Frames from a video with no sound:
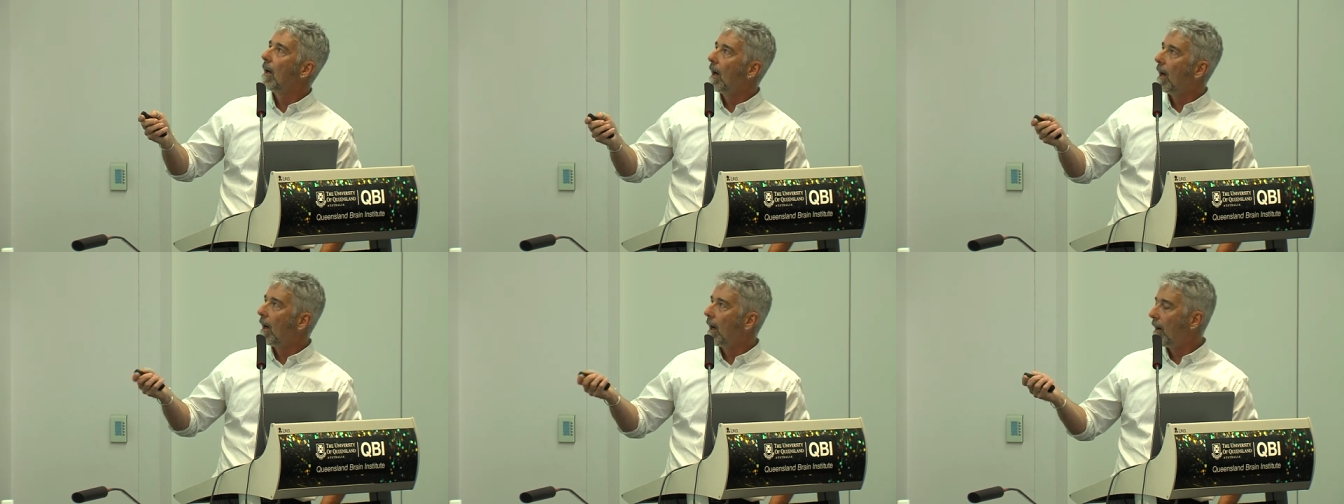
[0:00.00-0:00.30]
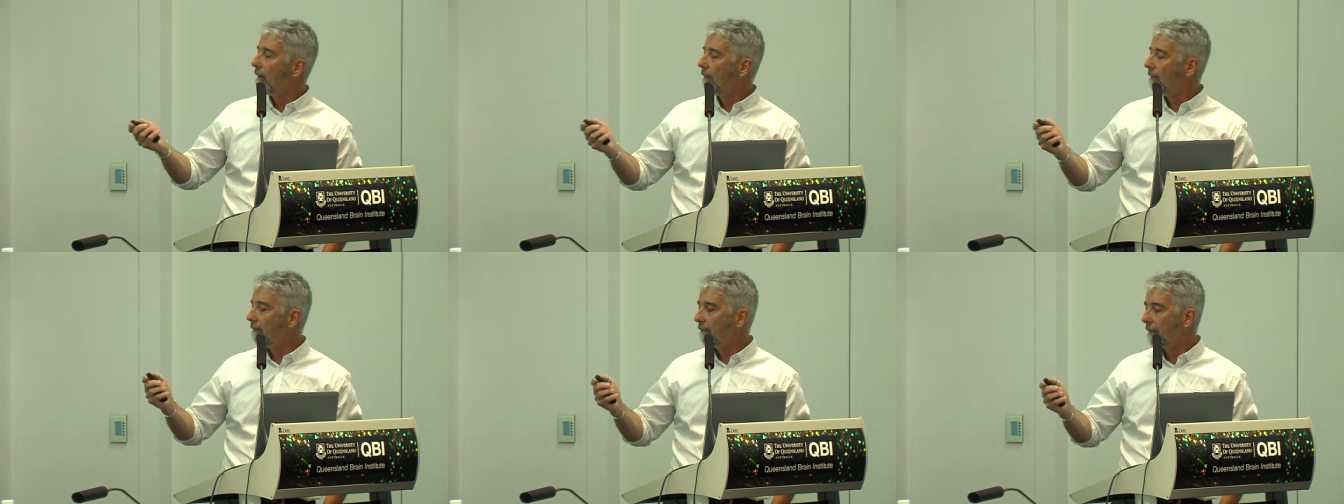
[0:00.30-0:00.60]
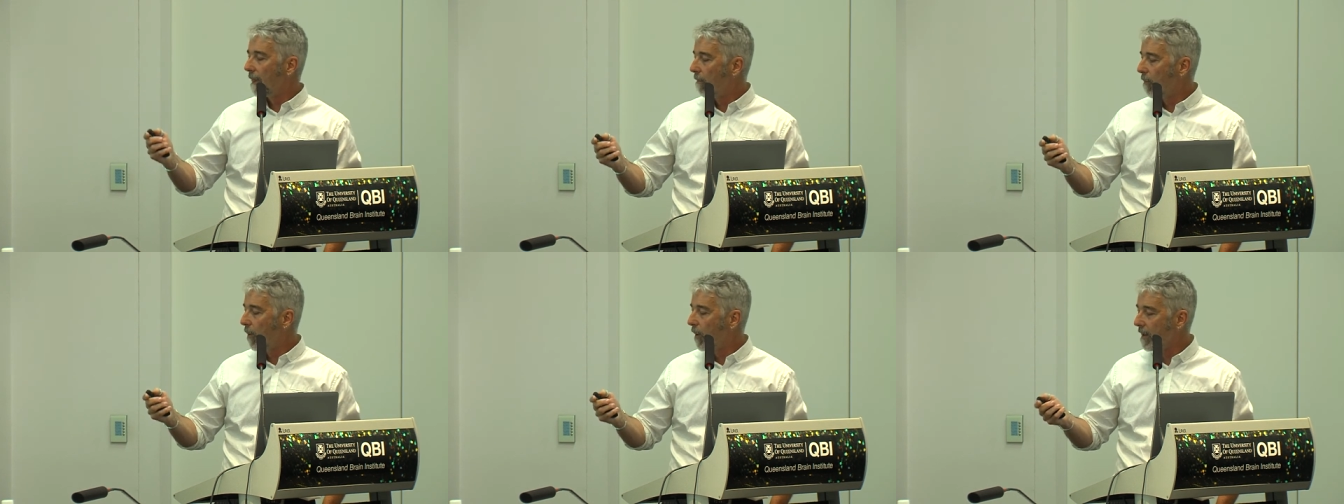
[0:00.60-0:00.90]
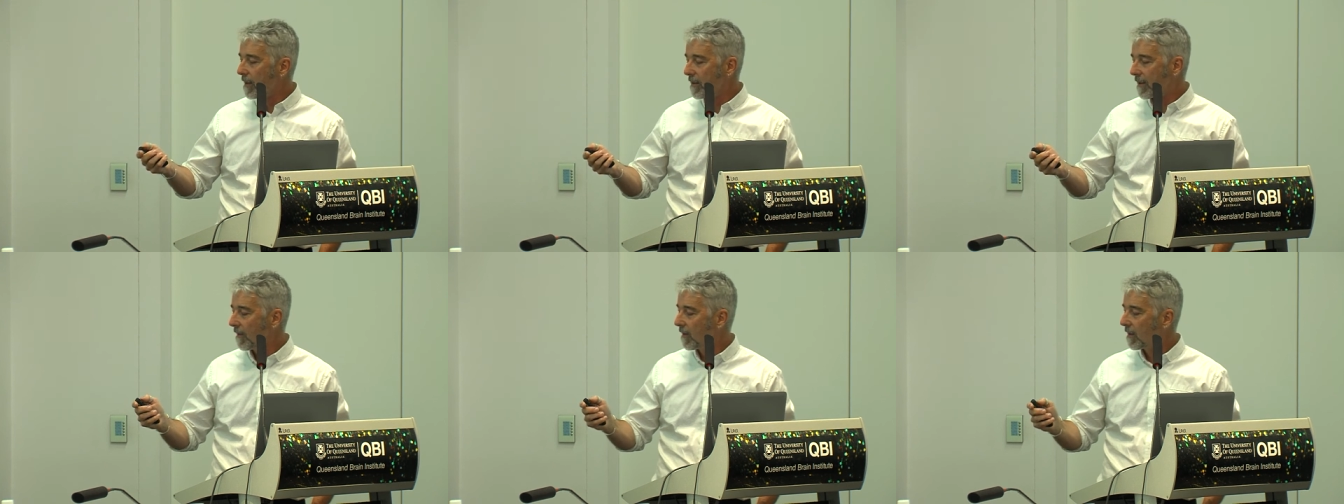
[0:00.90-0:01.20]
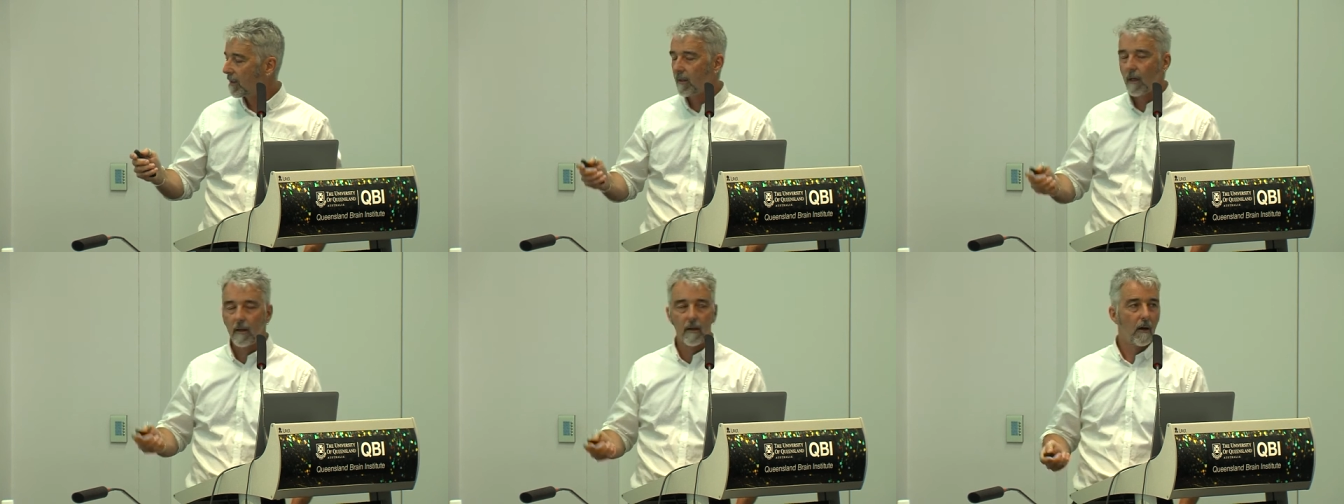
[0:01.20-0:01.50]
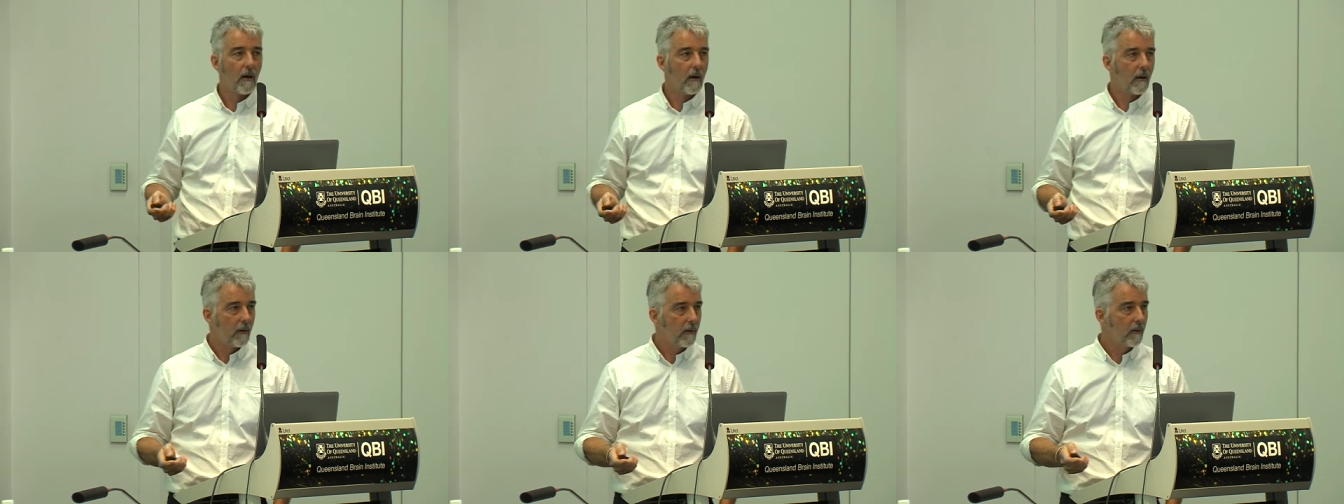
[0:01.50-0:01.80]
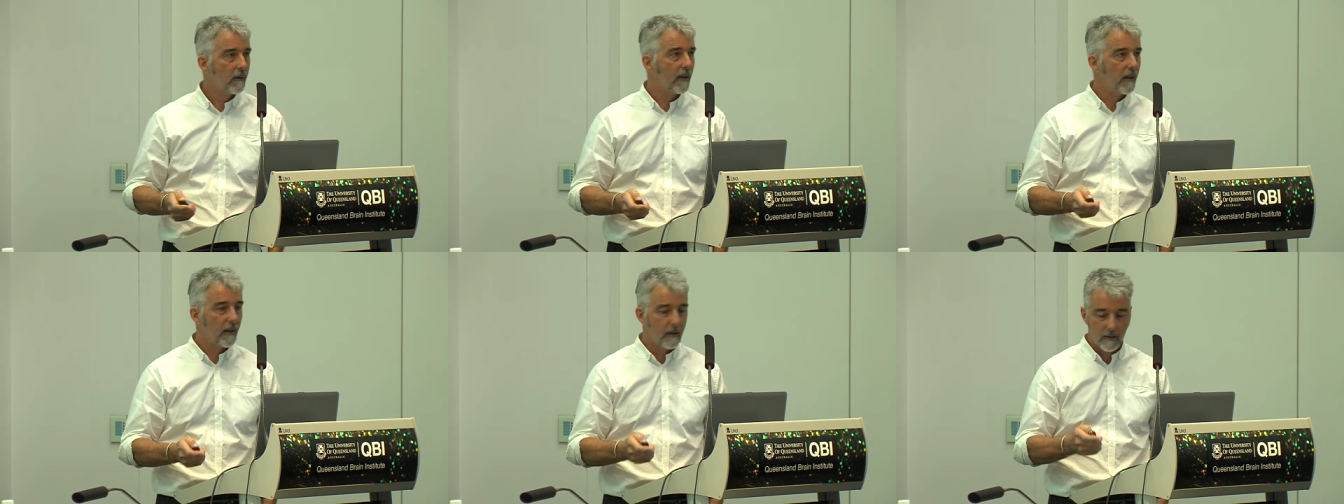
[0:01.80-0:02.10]
um, protein synthesis,
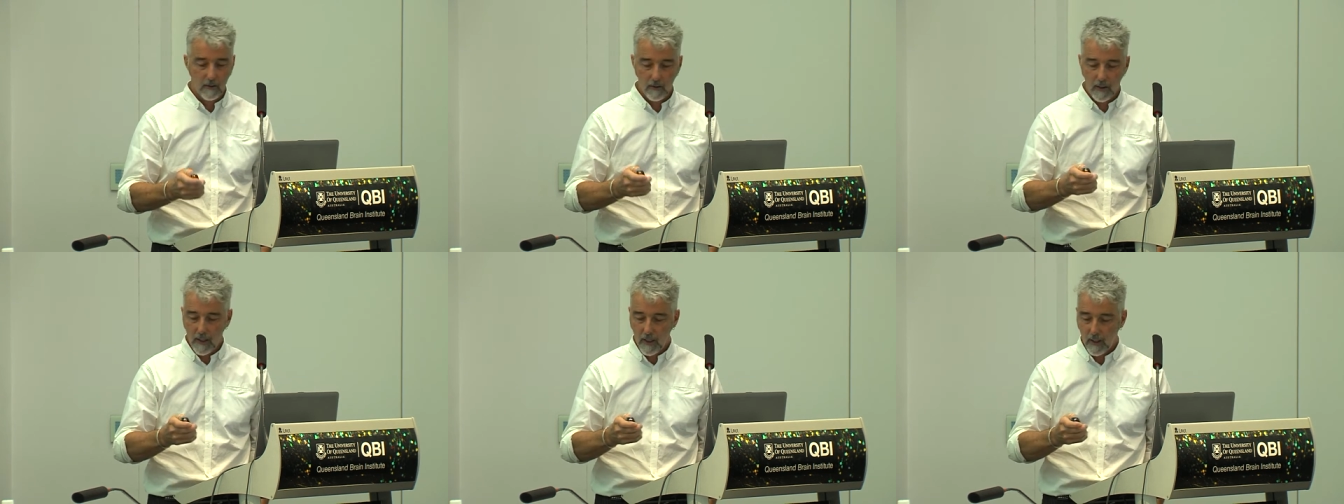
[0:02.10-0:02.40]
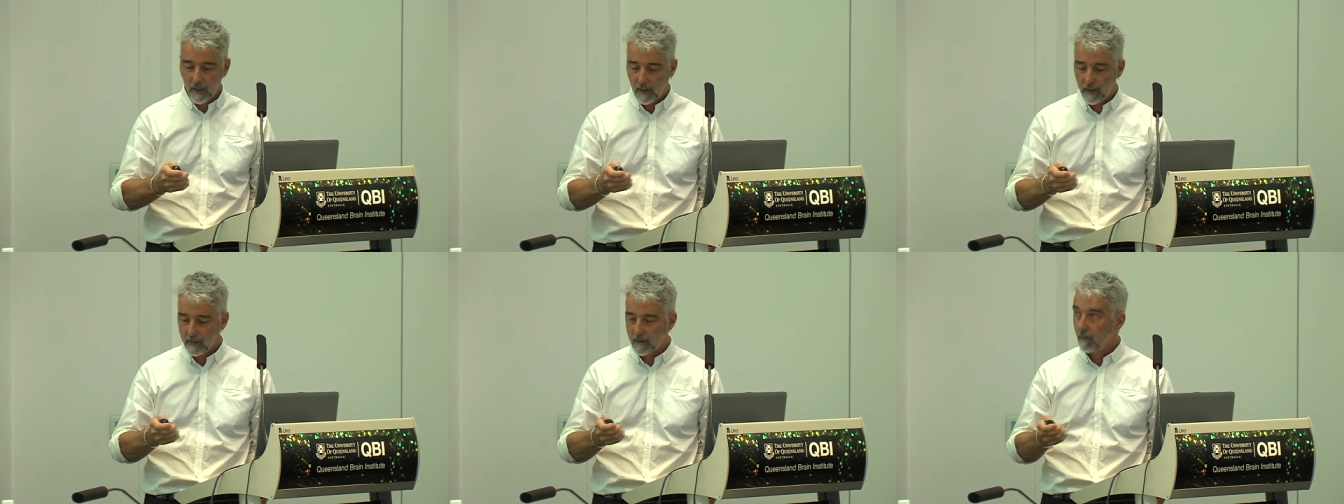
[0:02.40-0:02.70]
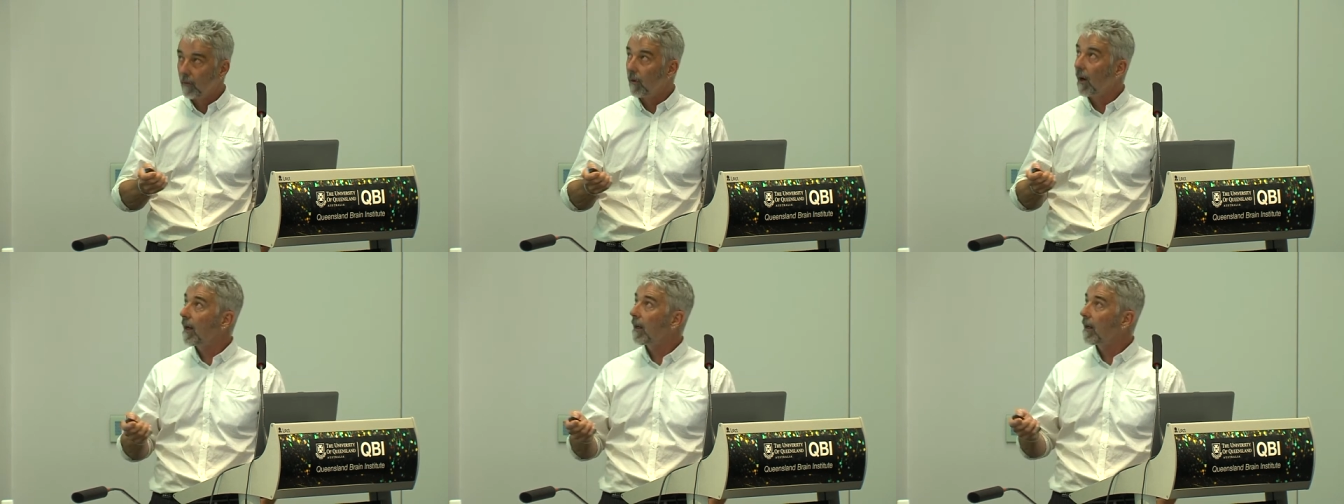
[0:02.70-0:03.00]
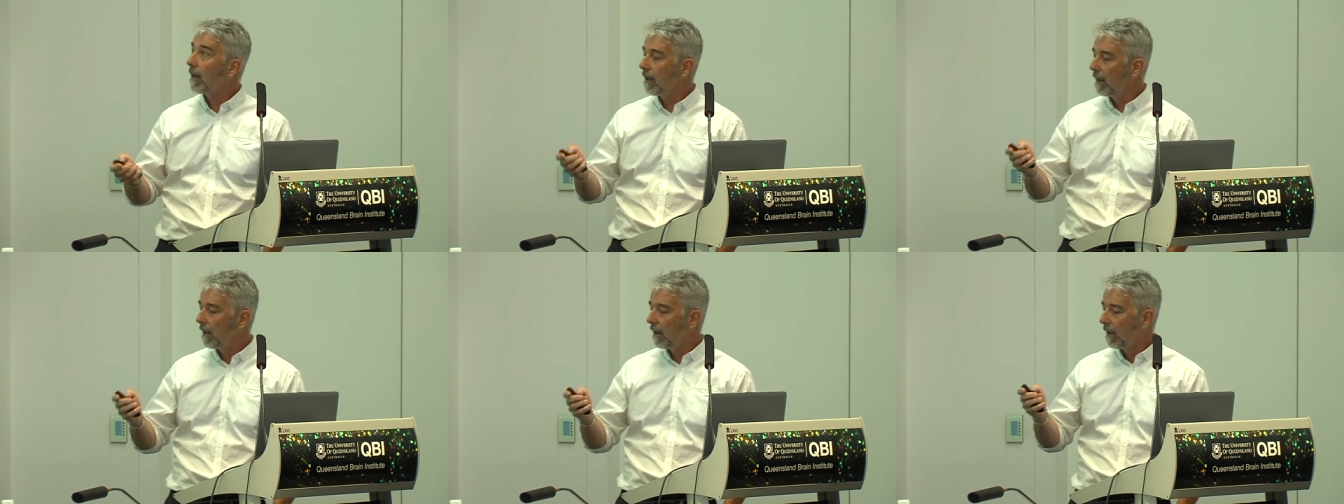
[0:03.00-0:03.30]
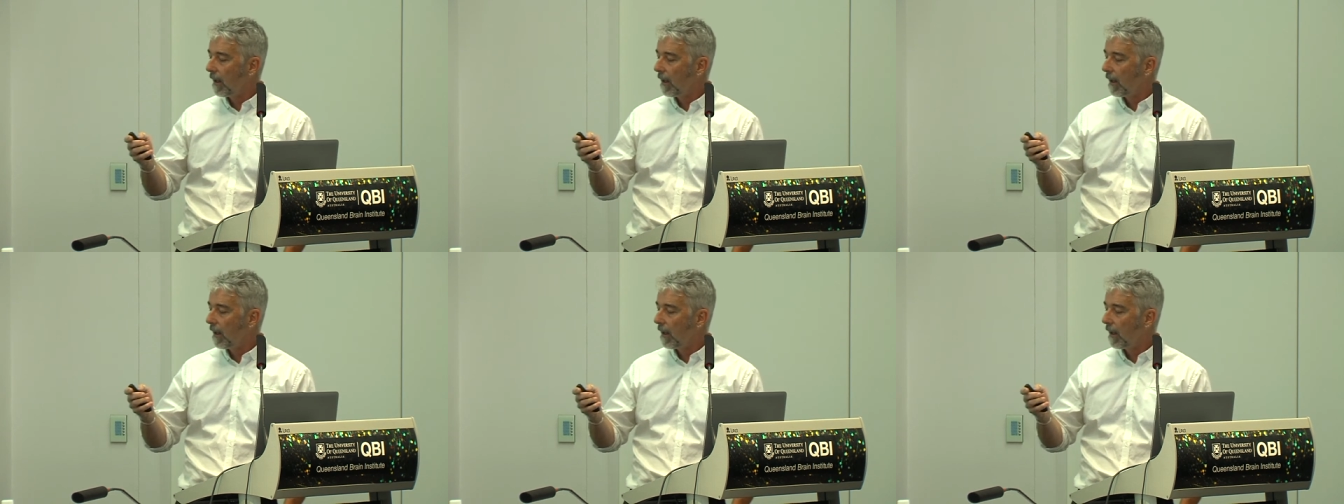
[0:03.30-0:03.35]
all linked to ALS already.